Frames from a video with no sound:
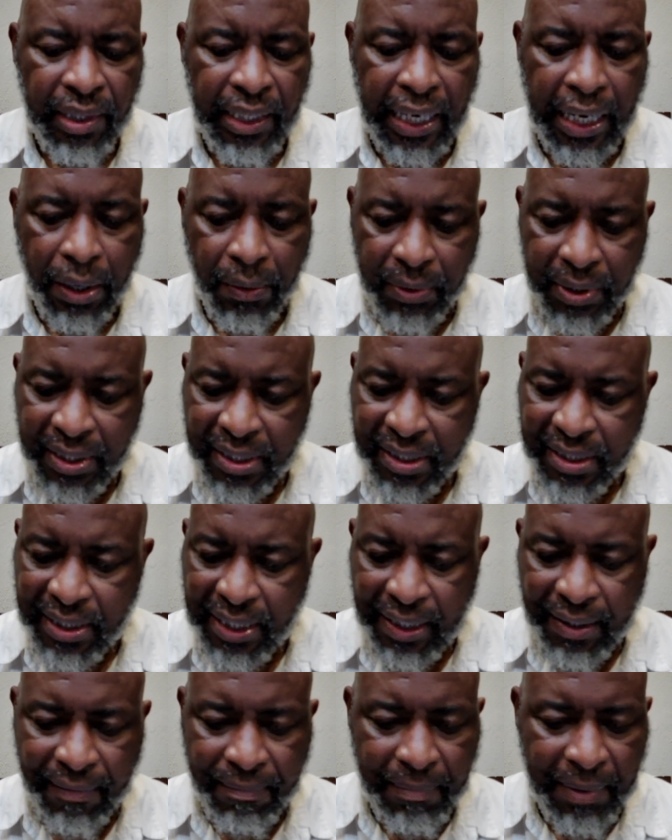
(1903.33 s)
I will
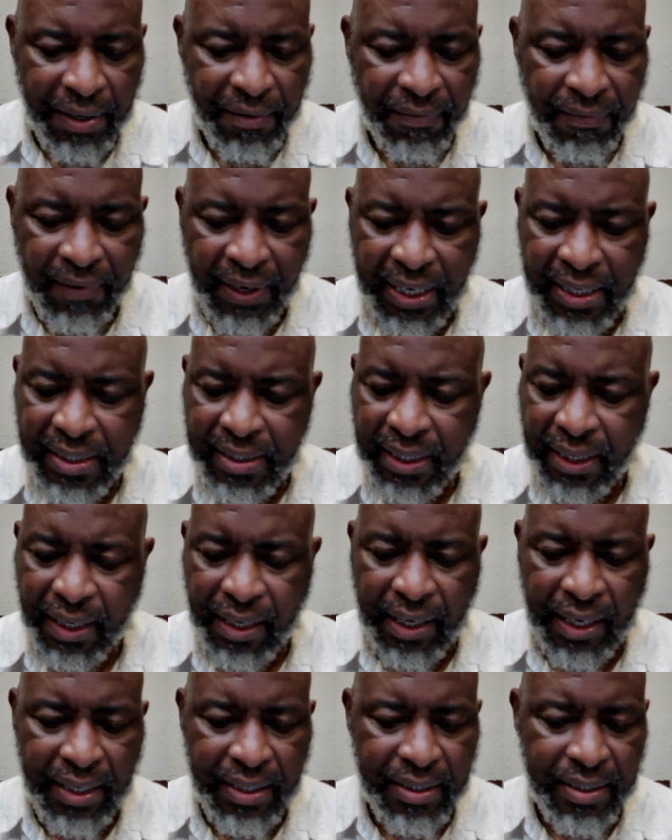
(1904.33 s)
set my face
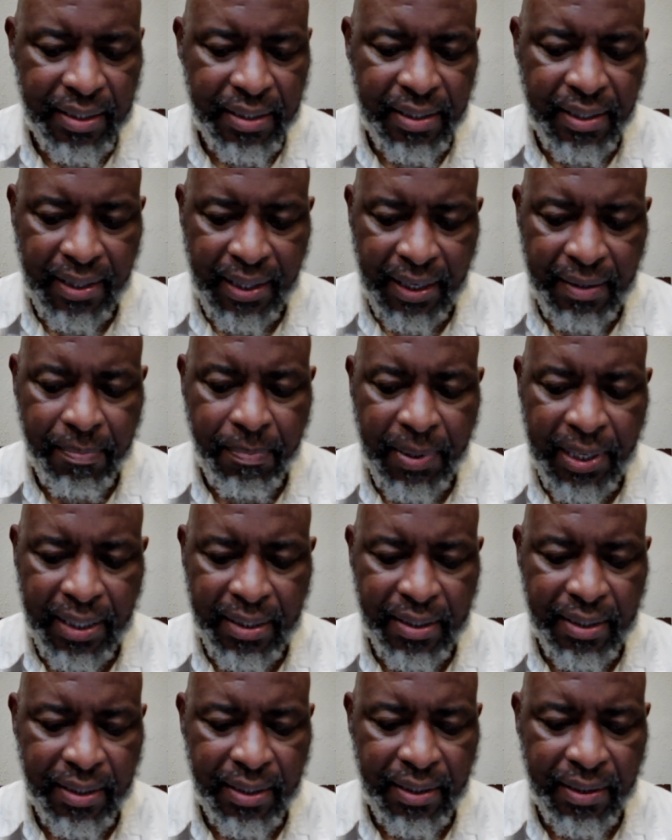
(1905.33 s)
against that
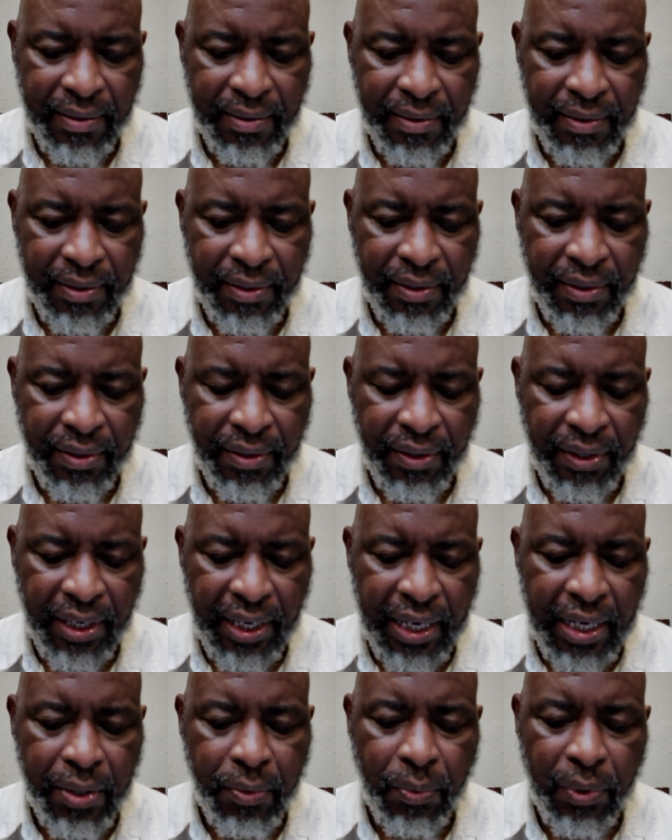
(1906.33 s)
person
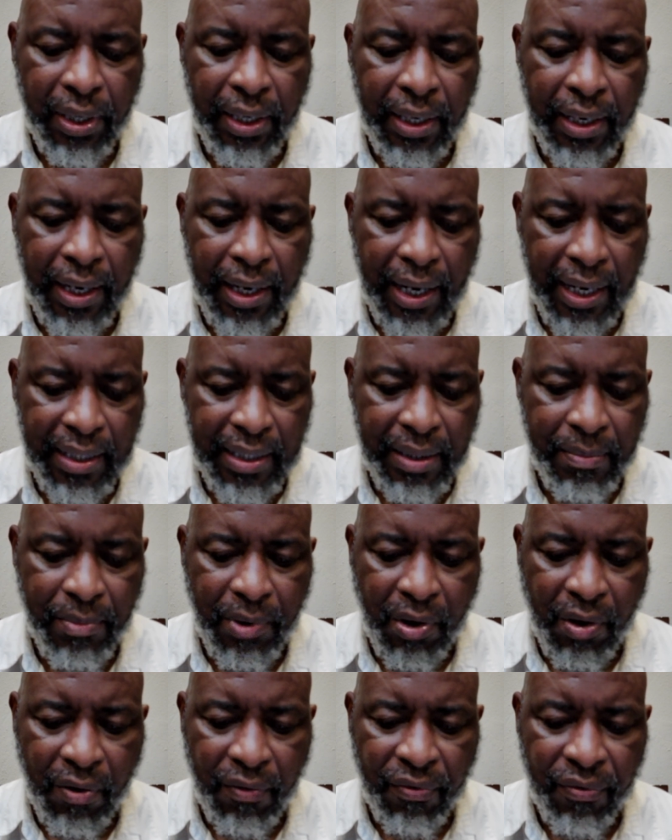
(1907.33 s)
and will cut him
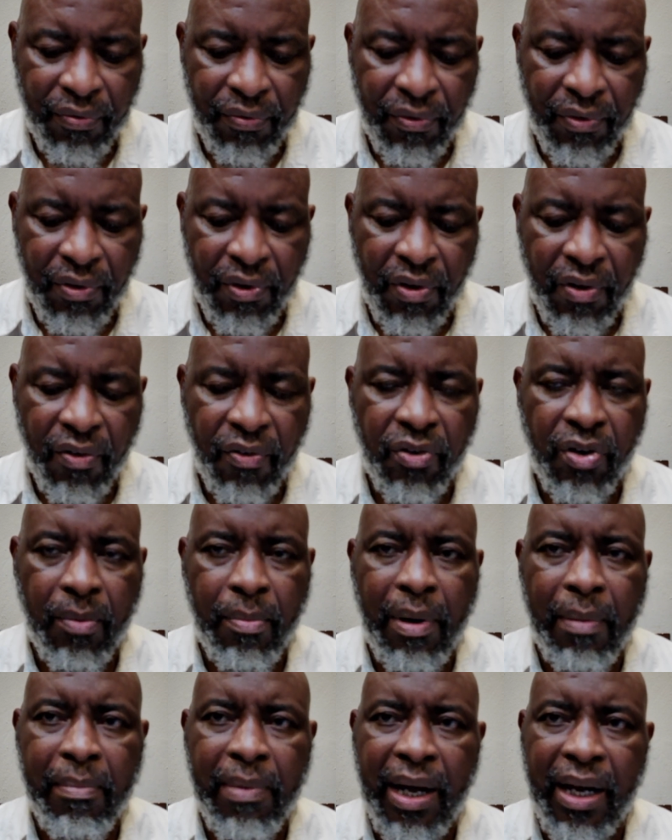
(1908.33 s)
off from
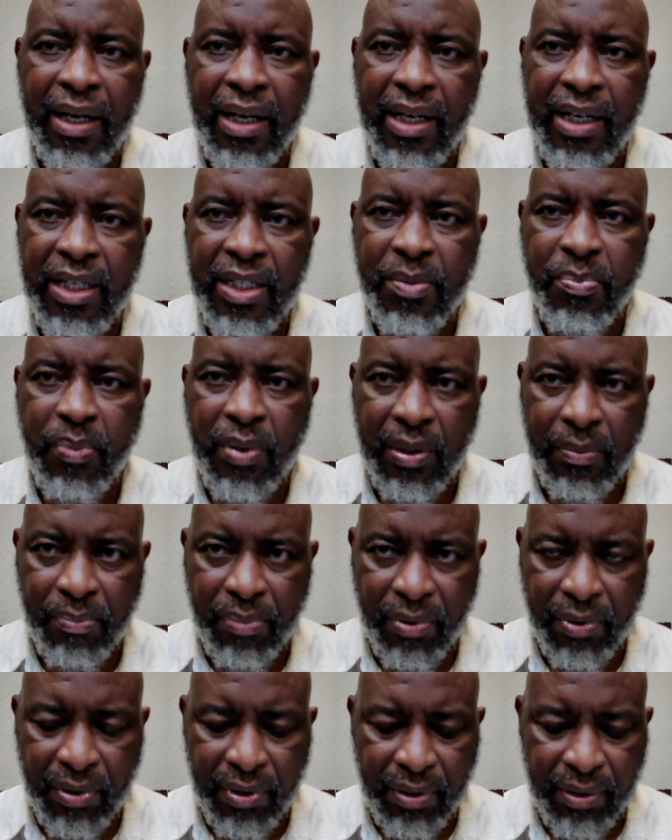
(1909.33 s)
among his
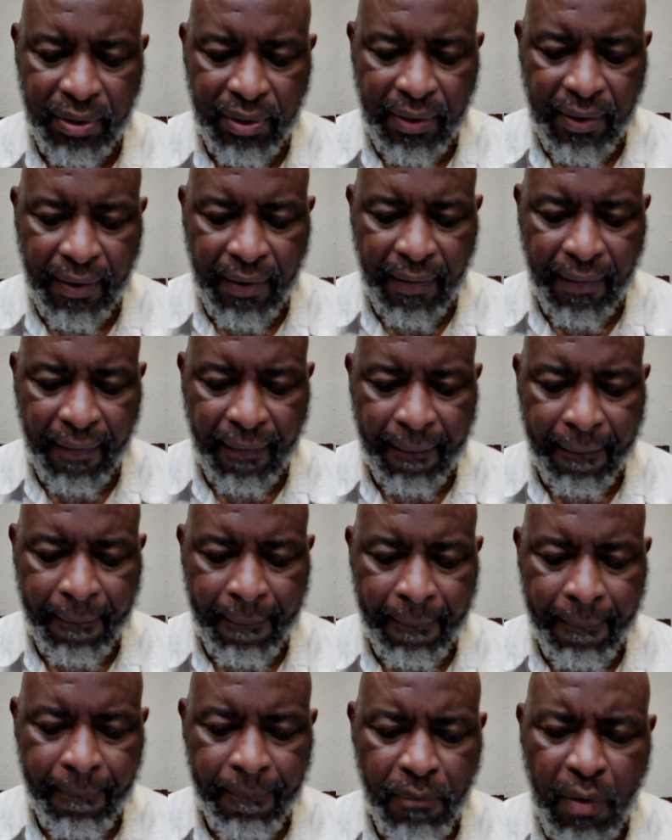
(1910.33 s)
people.
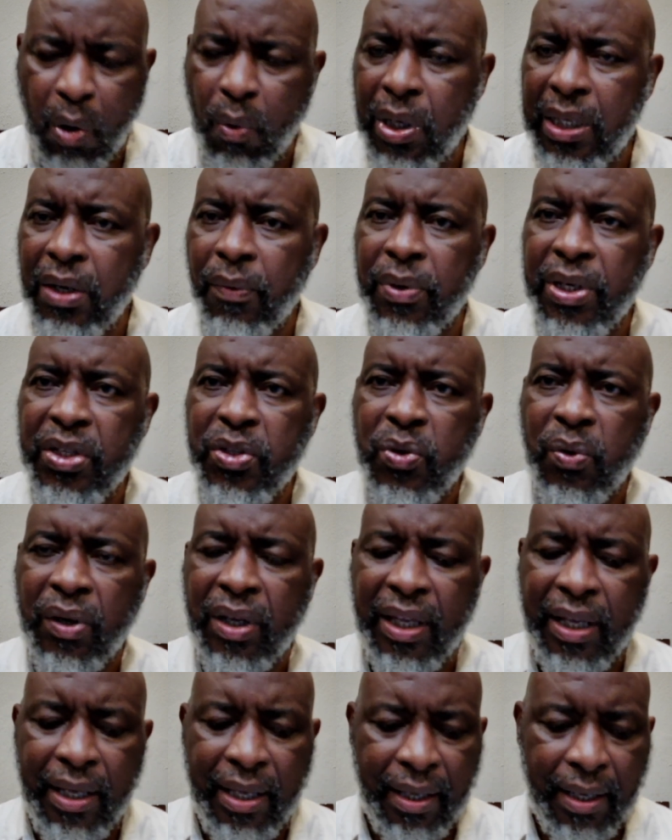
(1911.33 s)
Now, what are we
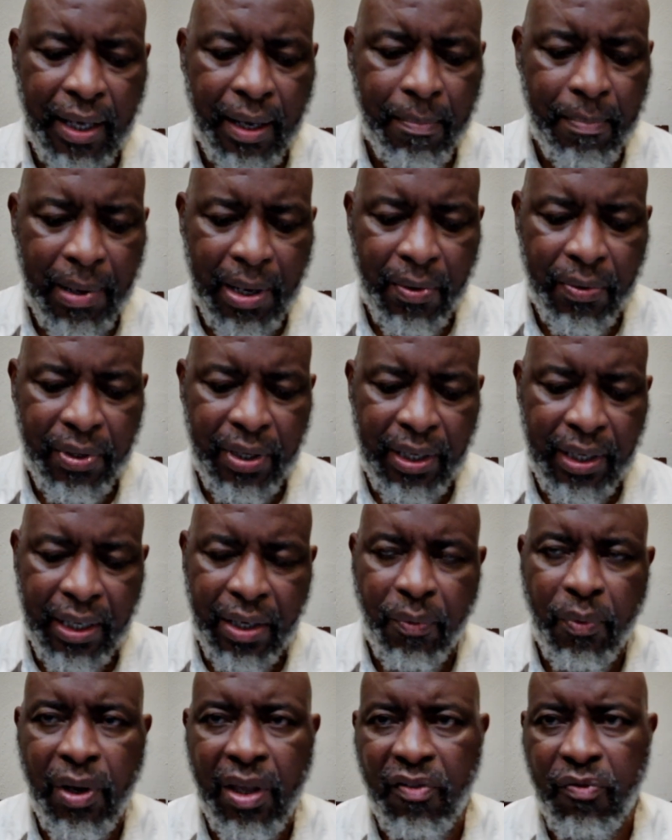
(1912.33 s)
talking about here?
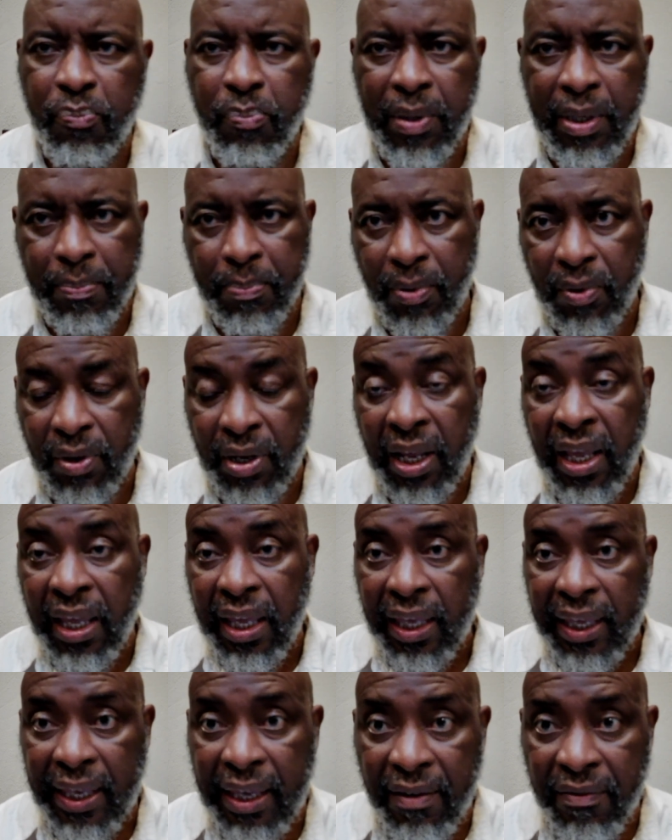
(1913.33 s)
We have people,
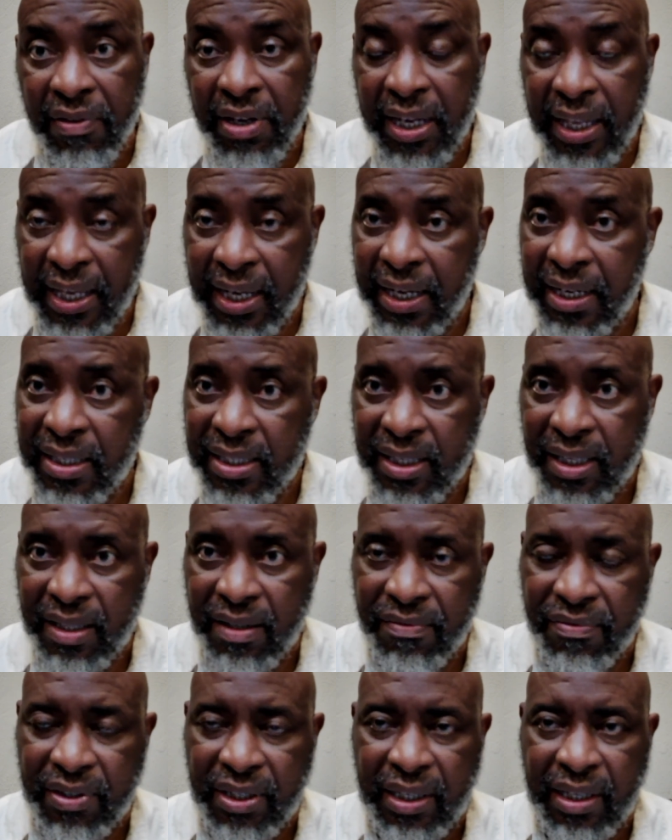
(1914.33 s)
even here in South
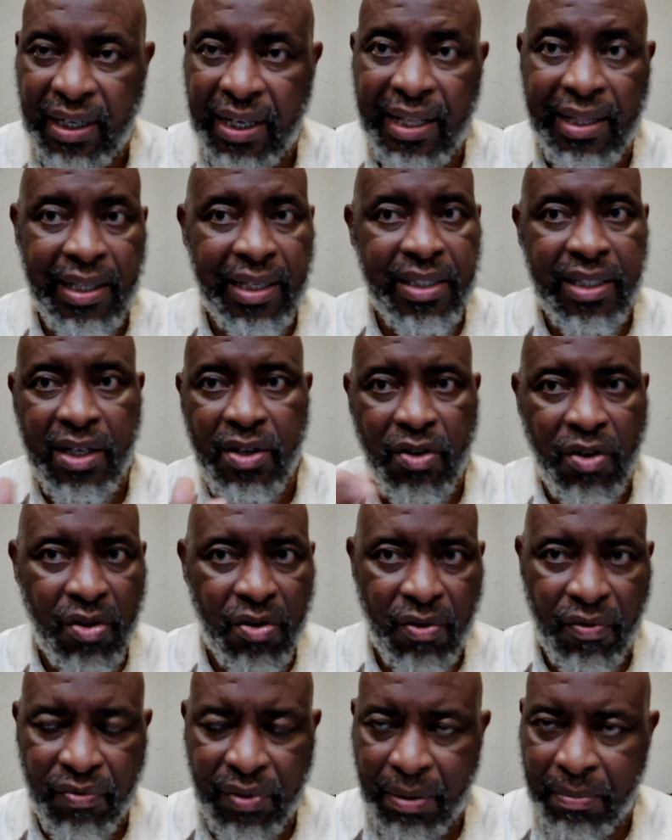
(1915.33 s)
Africa, and there's a lot
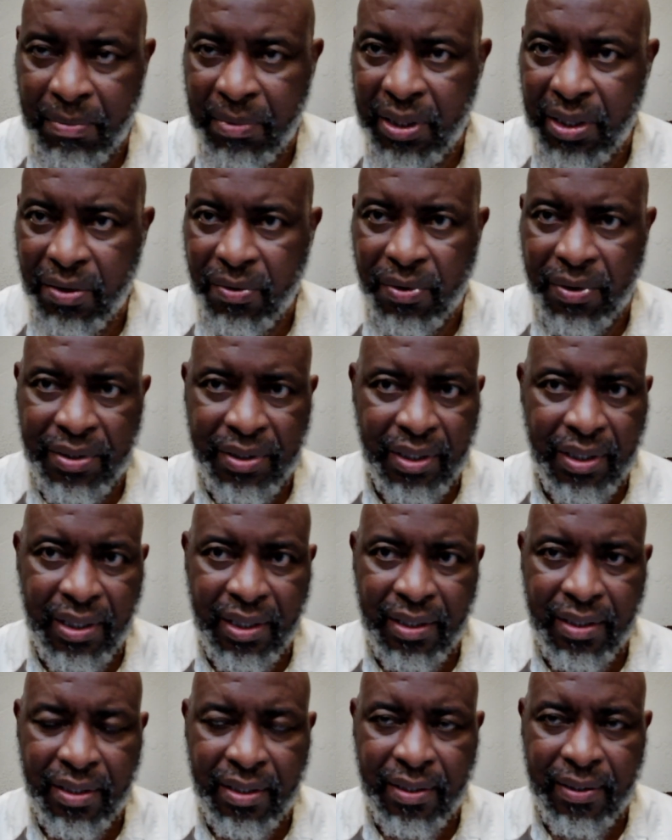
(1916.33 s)
of them in the
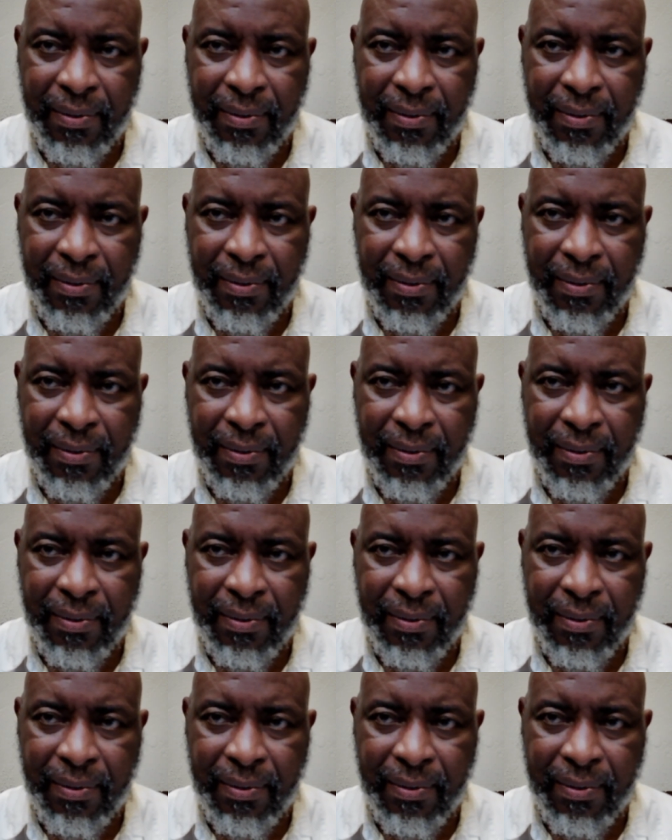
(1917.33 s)
continent,